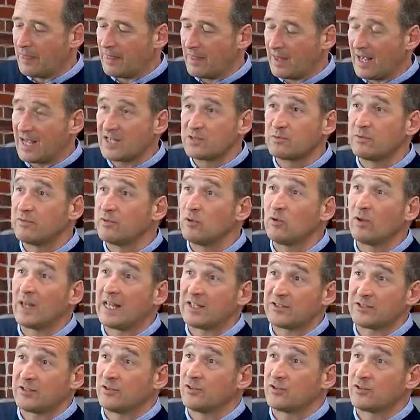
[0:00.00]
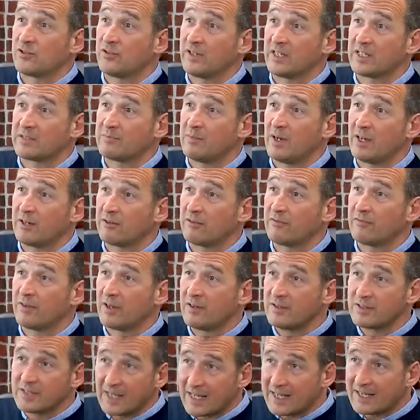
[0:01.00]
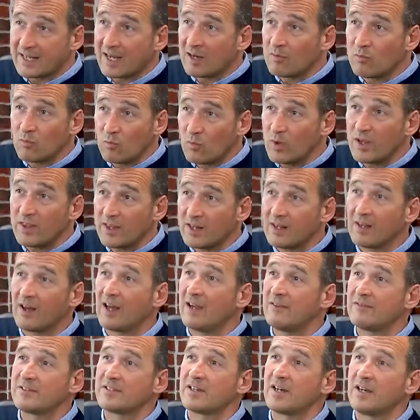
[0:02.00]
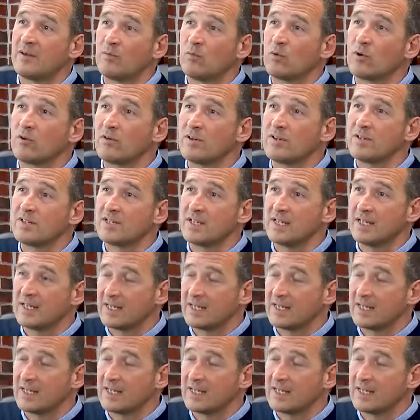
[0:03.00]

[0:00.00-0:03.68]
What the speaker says: As with all our Sontronics microphones, they come with a lifetime warranty.